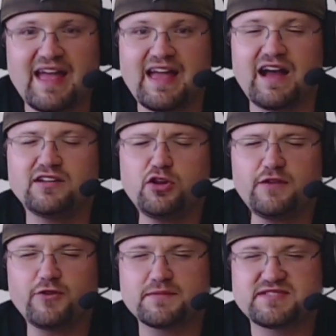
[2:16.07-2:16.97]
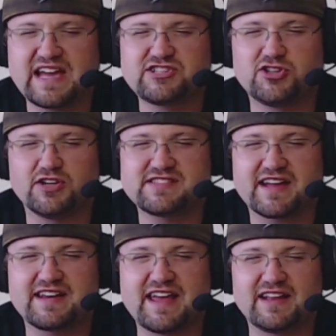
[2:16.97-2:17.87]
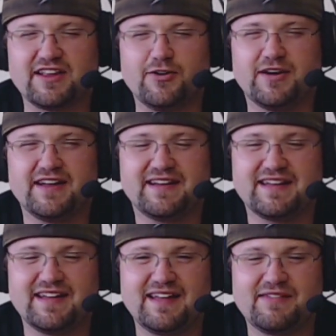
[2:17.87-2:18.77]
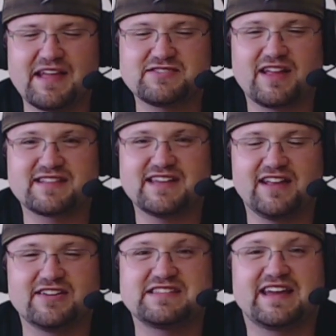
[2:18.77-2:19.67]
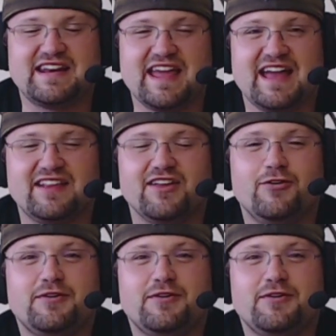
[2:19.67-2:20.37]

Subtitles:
Alola form Sandshrew looks like an igloo. That's all I can say, it looks like an igloo.